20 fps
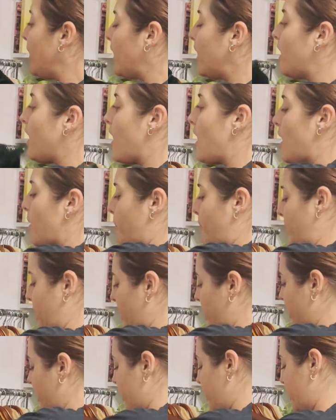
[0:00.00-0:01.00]
pick it up
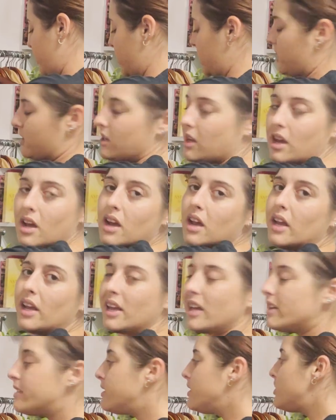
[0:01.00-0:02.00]
because
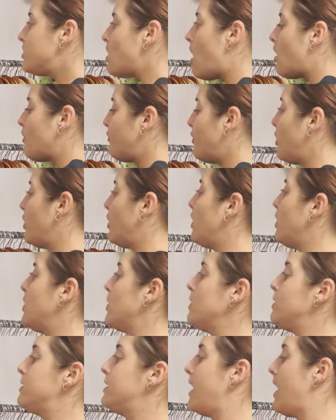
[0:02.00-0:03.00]
easy stock
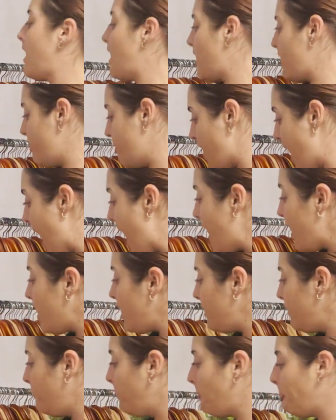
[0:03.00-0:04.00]
photos and that.
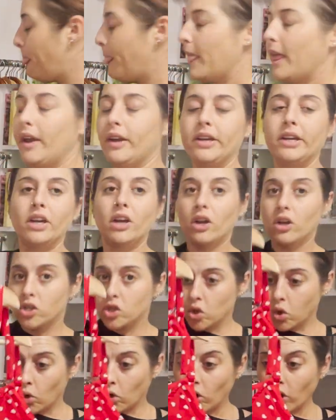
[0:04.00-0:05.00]

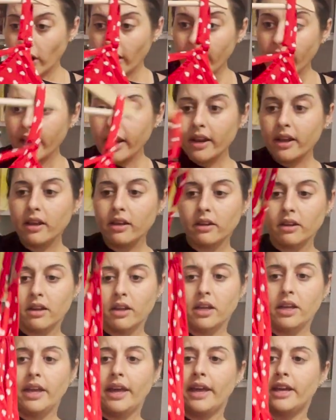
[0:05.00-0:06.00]
Torrid.
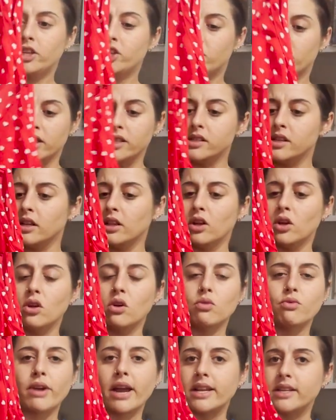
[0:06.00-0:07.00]
It's just a
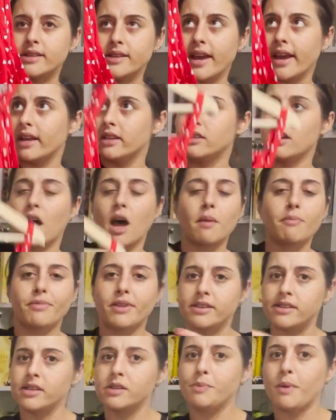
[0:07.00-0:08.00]
little red tank top.
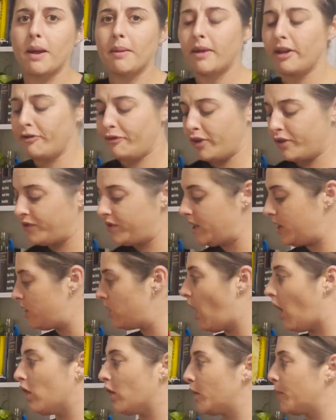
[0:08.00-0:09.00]
This is probably a
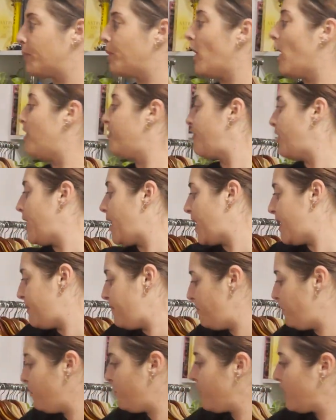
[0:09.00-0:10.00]
$15 profit.
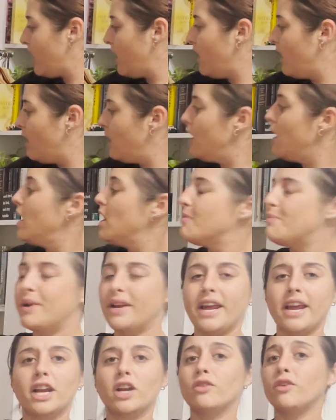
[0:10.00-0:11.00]

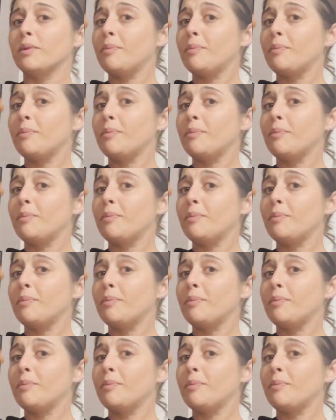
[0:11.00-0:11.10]
Banana